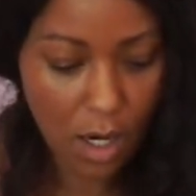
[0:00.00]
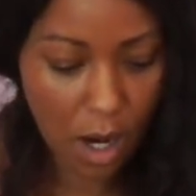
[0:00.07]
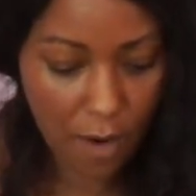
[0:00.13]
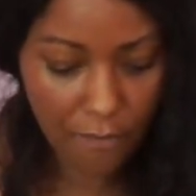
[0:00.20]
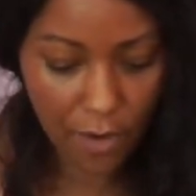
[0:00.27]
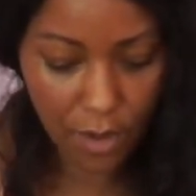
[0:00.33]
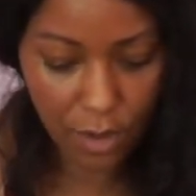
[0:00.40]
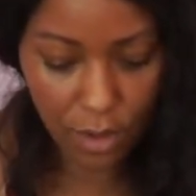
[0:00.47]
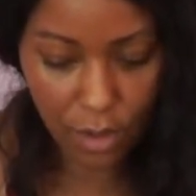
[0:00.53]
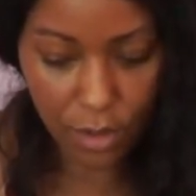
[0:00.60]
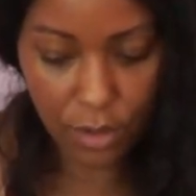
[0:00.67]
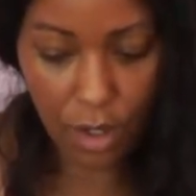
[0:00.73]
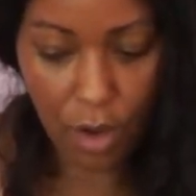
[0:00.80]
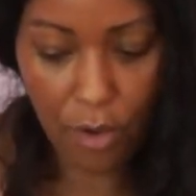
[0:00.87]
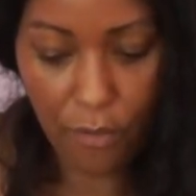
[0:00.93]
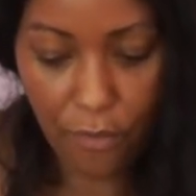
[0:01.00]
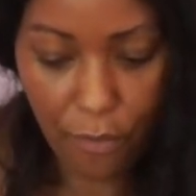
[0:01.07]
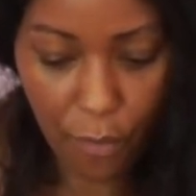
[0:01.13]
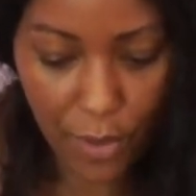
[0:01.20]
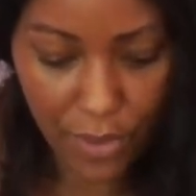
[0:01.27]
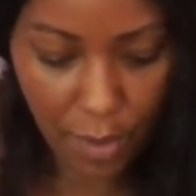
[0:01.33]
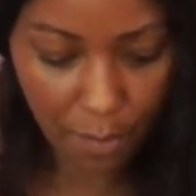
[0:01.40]
cover
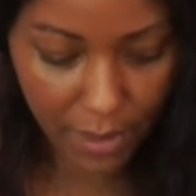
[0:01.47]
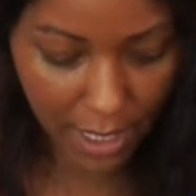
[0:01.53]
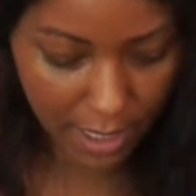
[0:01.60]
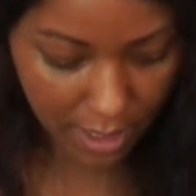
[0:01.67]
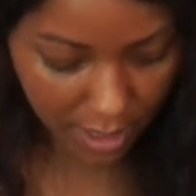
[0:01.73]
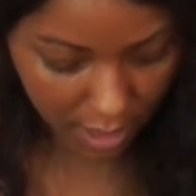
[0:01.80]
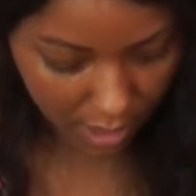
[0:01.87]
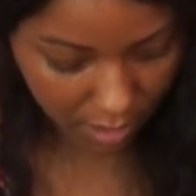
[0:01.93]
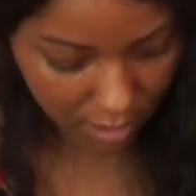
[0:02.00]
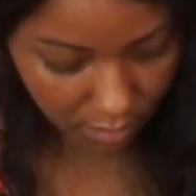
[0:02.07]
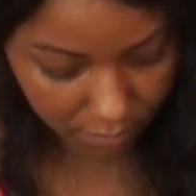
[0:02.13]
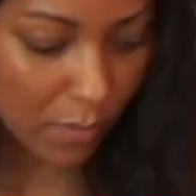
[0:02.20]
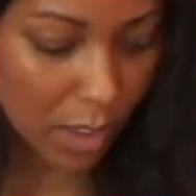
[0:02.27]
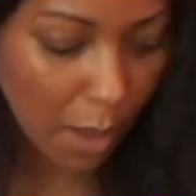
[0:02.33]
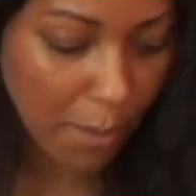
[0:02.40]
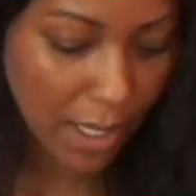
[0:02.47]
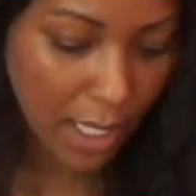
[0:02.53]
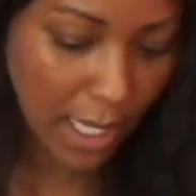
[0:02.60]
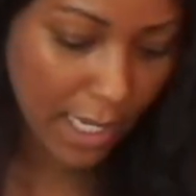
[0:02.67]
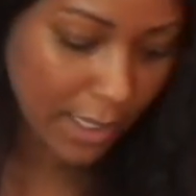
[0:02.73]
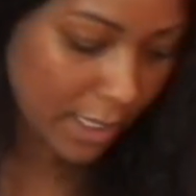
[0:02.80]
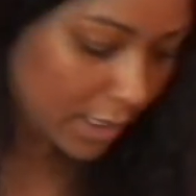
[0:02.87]
yourself with a blanket but I
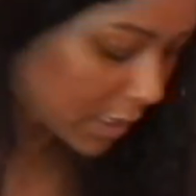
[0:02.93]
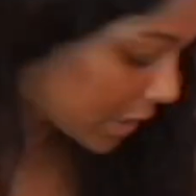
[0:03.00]
like this